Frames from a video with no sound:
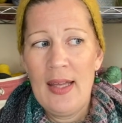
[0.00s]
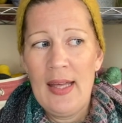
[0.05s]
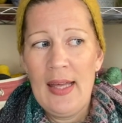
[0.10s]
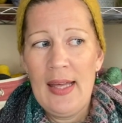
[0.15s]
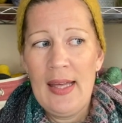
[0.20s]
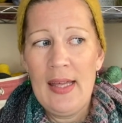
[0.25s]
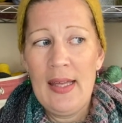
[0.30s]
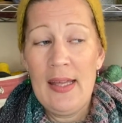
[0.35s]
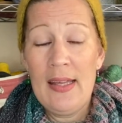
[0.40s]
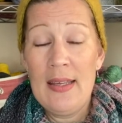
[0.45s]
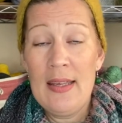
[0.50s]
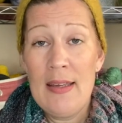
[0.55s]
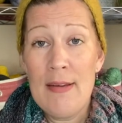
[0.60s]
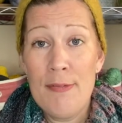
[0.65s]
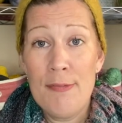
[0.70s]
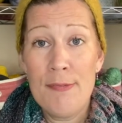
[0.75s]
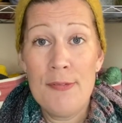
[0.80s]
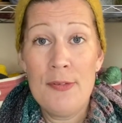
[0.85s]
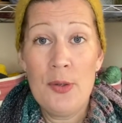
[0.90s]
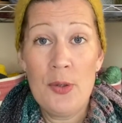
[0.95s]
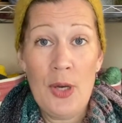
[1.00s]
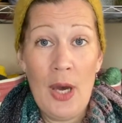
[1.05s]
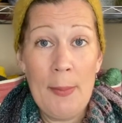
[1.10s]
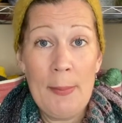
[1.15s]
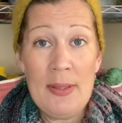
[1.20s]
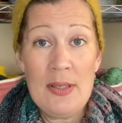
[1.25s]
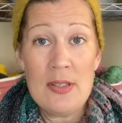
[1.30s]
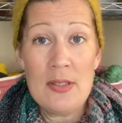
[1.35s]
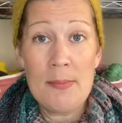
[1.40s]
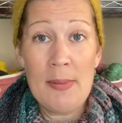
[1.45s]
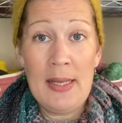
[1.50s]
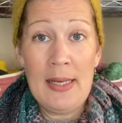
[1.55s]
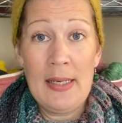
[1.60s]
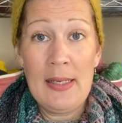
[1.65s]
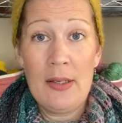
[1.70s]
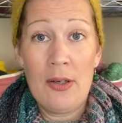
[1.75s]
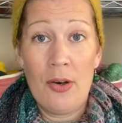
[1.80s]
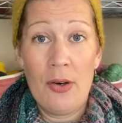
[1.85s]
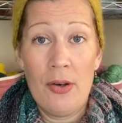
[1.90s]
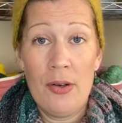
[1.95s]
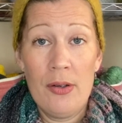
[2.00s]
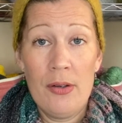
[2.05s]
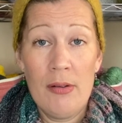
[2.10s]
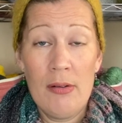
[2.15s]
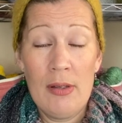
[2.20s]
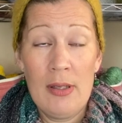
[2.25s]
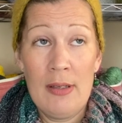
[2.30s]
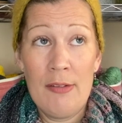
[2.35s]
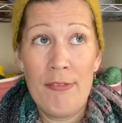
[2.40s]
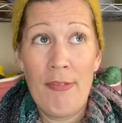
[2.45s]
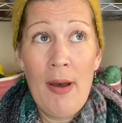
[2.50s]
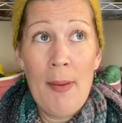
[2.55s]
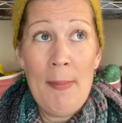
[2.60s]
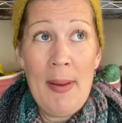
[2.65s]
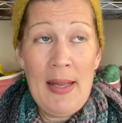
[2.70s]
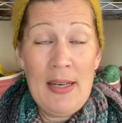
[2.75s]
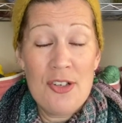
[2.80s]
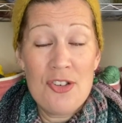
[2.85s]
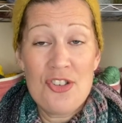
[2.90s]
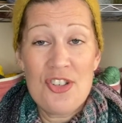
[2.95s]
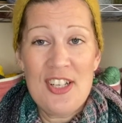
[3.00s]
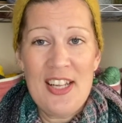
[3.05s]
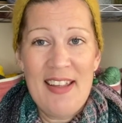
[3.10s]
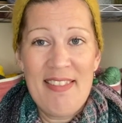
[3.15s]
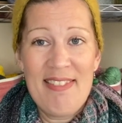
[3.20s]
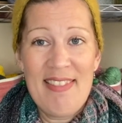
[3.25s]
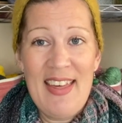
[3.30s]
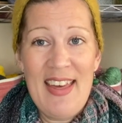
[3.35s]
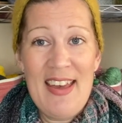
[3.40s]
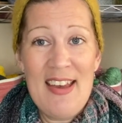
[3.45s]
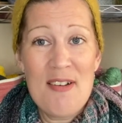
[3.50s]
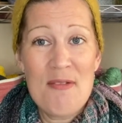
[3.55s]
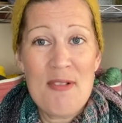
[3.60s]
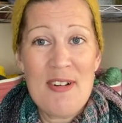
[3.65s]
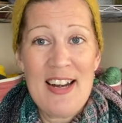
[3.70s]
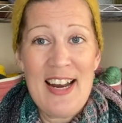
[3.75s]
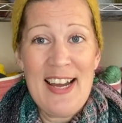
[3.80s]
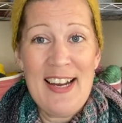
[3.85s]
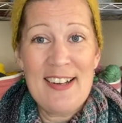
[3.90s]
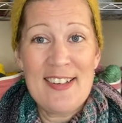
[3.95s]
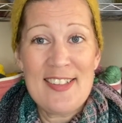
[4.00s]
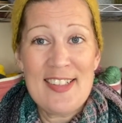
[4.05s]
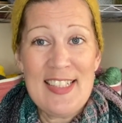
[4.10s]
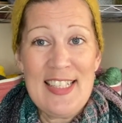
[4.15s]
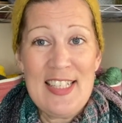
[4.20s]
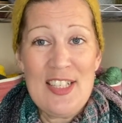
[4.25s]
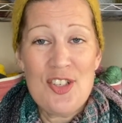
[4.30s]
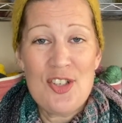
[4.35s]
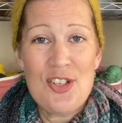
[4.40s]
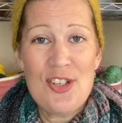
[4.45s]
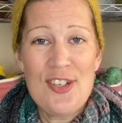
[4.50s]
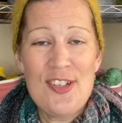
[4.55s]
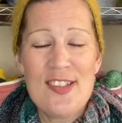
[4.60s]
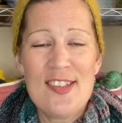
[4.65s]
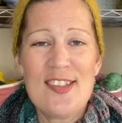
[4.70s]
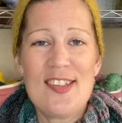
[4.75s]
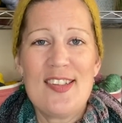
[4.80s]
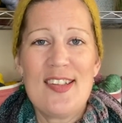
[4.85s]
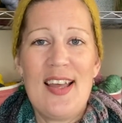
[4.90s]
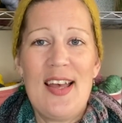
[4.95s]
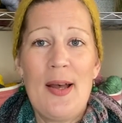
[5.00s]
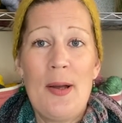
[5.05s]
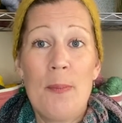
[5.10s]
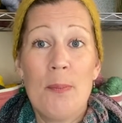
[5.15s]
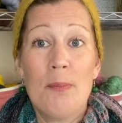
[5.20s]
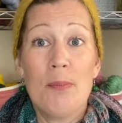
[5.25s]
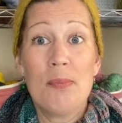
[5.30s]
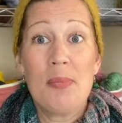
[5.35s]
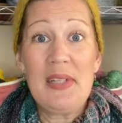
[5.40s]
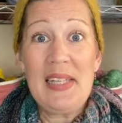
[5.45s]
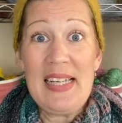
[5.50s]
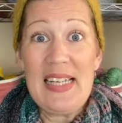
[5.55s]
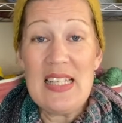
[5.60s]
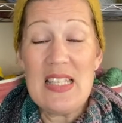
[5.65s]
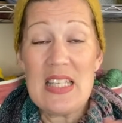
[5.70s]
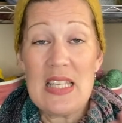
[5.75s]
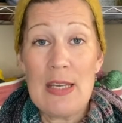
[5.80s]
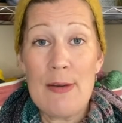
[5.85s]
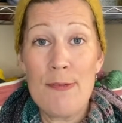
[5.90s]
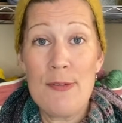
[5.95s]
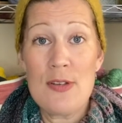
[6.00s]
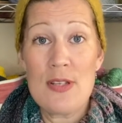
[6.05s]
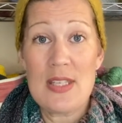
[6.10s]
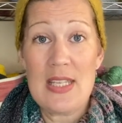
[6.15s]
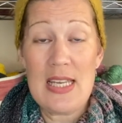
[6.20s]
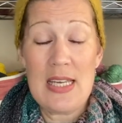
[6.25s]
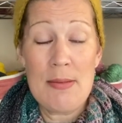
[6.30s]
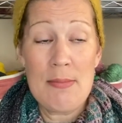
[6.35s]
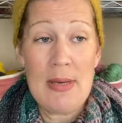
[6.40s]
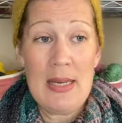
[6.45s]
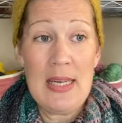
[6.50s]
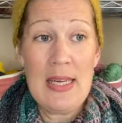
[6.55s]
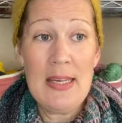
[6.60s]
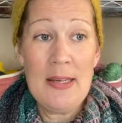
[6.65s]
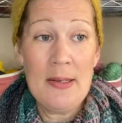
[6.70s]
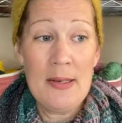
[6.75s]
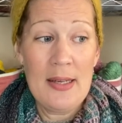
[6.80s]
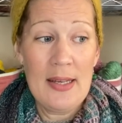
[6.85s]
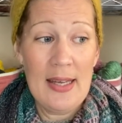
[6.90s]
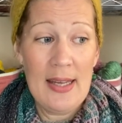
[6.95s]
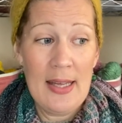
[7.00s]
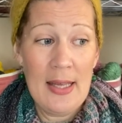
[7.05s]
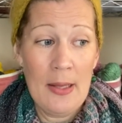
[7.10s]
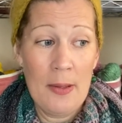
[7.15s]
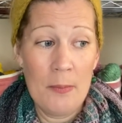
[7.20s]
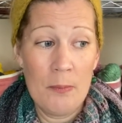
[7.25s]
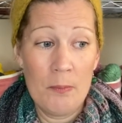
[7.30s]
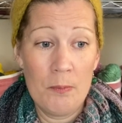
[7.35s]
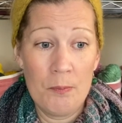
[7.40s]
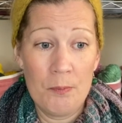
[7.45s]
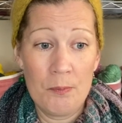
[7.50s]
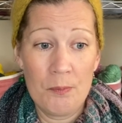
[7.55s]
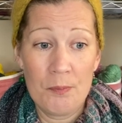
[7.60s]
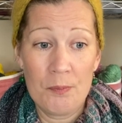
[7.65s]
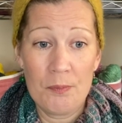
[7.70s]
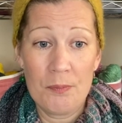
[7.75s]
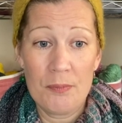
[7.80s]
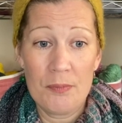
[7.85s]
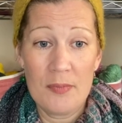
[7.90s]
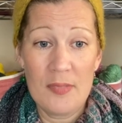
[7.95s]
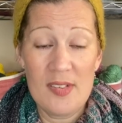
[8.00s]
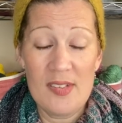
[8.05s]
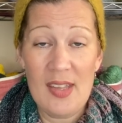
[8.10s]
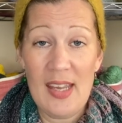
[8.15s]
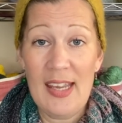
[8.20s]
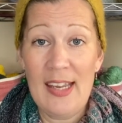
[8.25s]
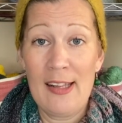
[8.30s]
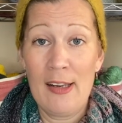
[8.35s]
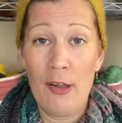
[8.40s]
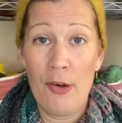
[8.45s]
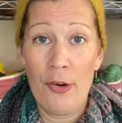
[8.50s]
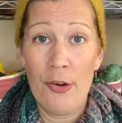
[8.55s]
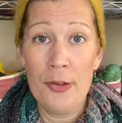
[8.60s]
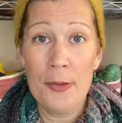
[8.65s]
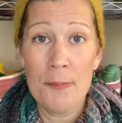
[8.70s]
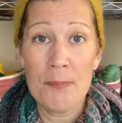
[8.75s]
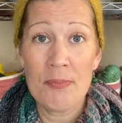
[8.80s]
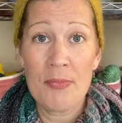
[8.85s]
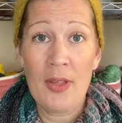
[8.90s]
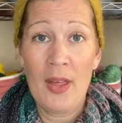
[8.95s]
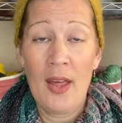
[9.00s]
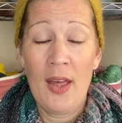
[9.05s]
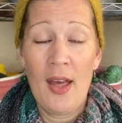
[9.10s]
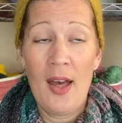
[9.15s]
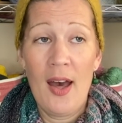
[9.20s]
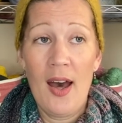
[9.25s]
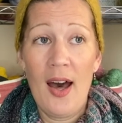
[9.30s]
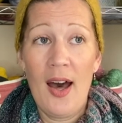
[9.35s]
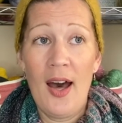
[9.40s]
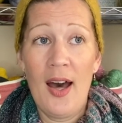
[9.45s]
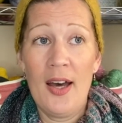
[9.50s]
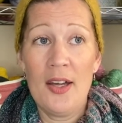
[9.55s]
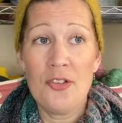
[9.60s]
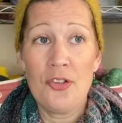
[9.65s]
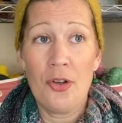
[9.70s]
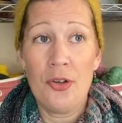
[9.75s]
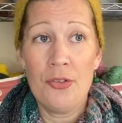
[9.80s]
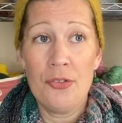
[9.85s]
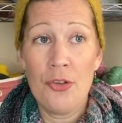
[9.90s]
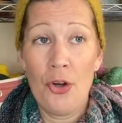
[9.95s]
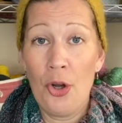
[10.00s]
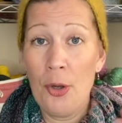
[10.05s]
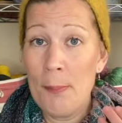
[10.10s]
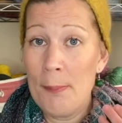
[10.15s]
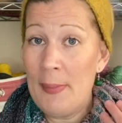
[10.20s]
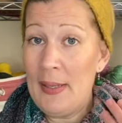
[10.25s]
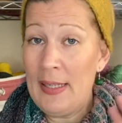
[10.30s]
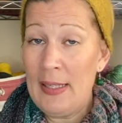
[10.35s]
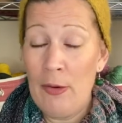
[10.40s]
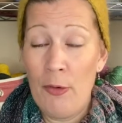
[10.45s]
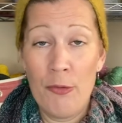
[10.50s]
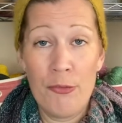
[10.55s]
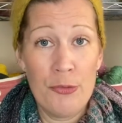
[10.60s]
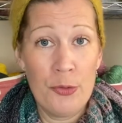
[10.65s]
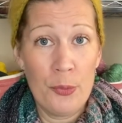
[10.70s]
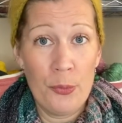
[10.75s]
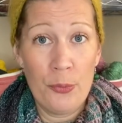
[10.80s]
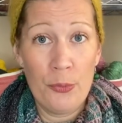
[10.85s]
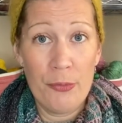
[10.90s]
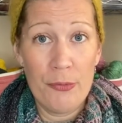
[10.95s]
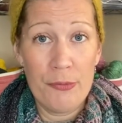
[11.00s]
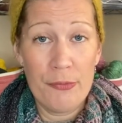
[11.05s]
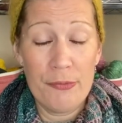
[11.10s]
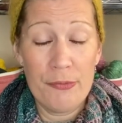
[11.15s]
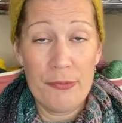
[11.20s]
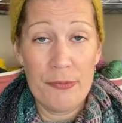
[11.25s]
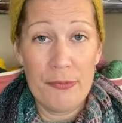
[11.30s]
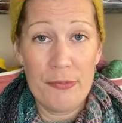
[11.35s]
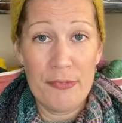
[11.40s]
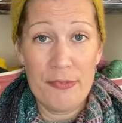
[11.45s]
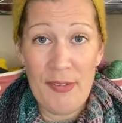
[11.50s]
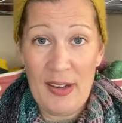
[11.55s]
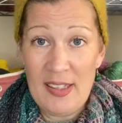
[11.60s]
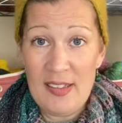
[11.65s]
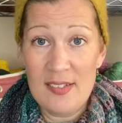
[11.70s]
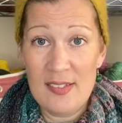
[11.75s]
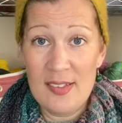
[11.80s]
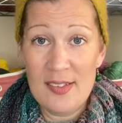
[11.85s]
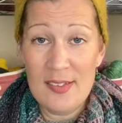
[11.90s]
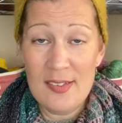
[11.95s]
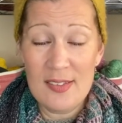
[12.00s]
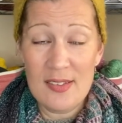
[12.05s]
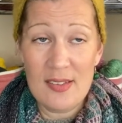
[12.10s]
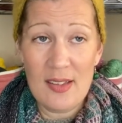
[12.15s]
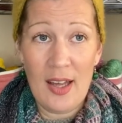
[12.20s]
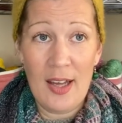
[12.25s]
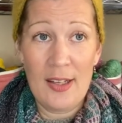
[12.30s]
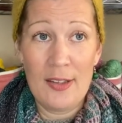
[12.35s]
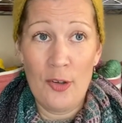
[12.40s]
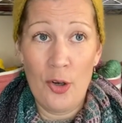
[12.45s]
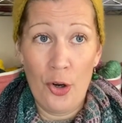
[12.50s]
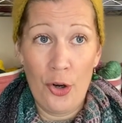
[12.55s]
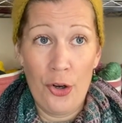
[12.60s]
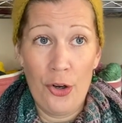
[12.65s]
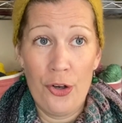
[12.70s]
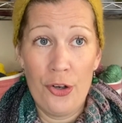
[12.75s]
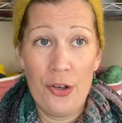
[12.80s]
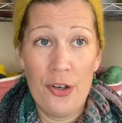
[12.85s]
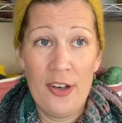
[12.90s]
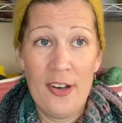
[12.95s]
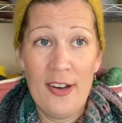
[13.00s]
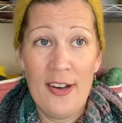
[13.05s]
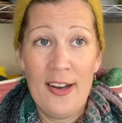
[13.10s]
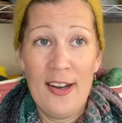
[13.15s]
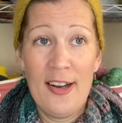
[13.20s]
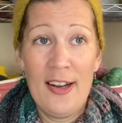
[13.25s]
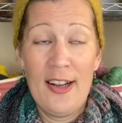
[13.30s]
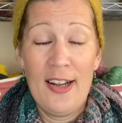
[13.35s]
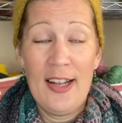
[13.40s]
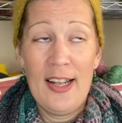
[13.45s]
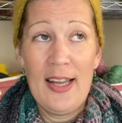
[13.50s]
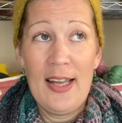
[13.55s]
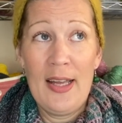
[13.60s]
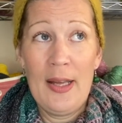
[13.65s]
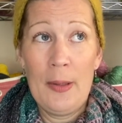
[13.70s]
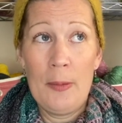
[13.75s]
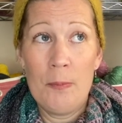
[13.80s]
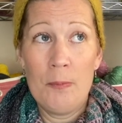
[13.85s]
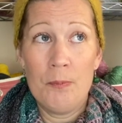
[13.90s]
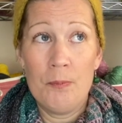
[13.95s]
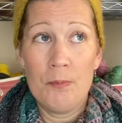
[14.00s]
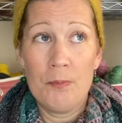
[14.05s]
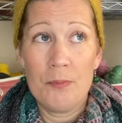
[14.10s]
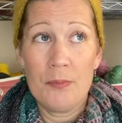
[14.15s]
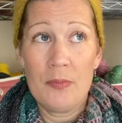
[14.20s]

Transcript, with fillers: Uh, if you're coming to Bendigo and if I manage to get there without any issues, um, please, if you see me, um, say hello. I don't know many of your faces. I know um,